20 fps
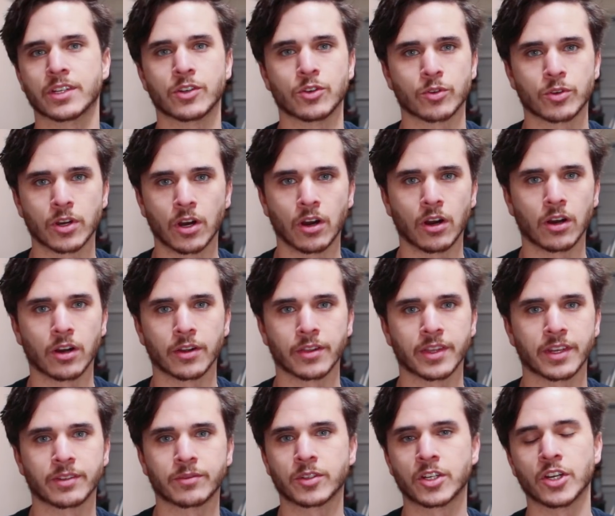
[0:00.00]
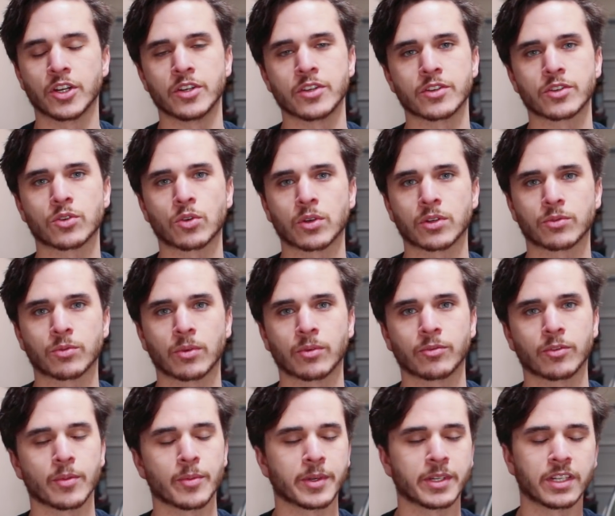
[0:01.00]
a new car. They couldn't source one
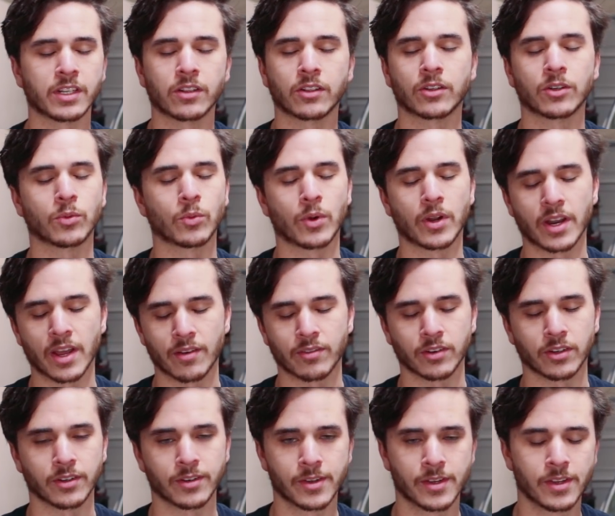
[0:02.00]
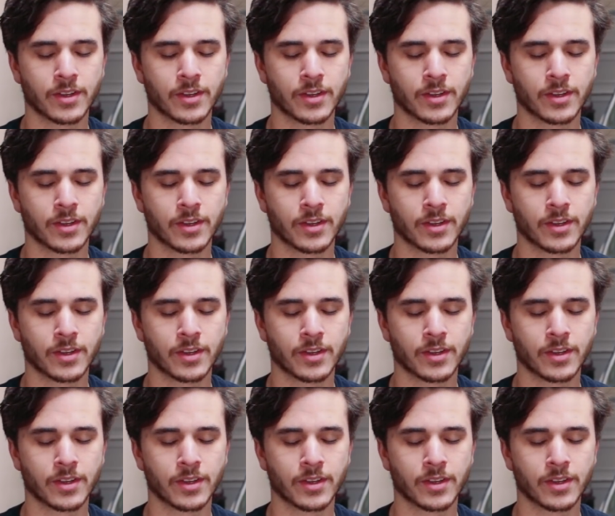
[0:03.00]
from a dealer or whatever.